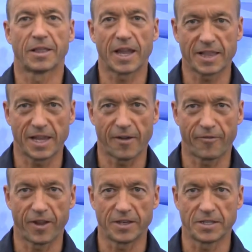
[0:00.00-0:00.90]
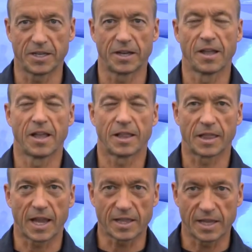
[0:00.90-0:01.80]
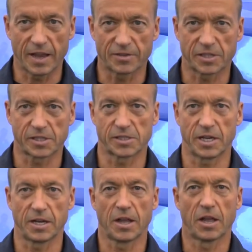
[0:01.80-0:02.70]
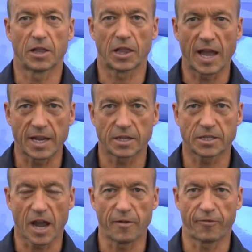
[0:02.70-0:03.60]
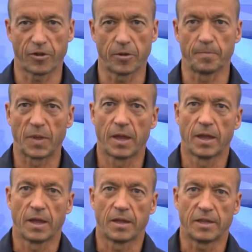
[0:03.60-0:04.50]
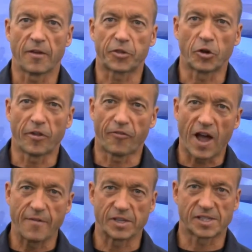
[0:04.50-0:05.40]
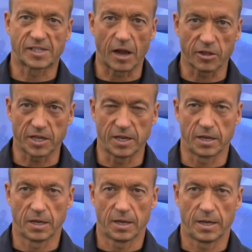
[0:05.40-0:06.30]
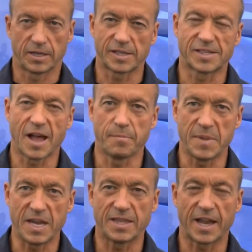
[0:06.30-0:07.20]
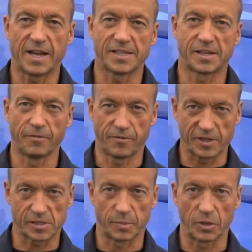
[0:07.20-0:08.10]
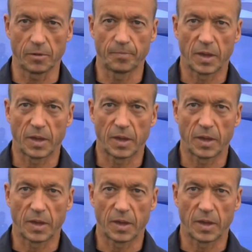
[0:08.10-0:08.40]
like the F-18, like the F-16, like Typhoon. The F-35 is stealthy. It does not mean that it is invisible.